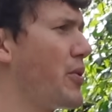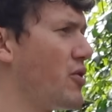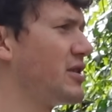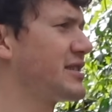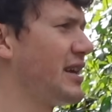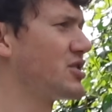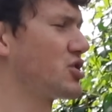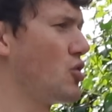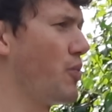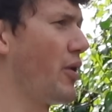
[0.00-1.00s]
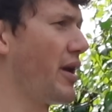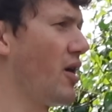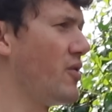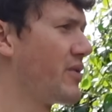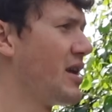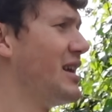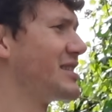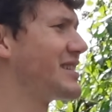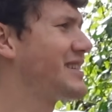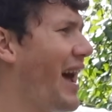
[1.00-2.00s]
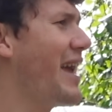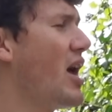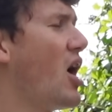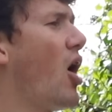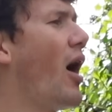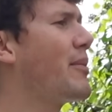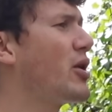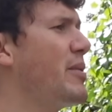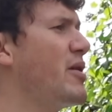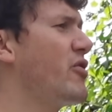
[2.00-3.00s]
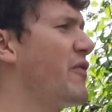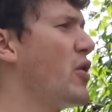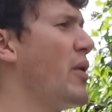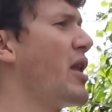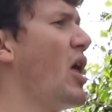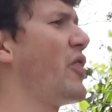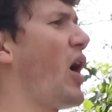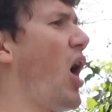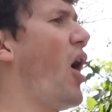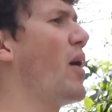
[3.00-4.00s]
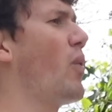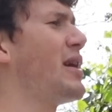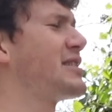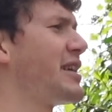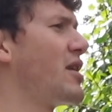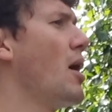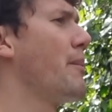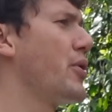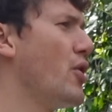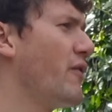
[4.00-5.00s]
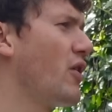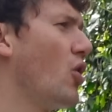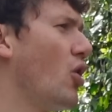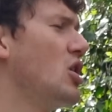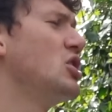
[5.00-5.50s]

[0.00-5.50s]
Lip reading: Pure Intent 2.0. Today, I'm going to be reviewing the high-waisted Pure Valor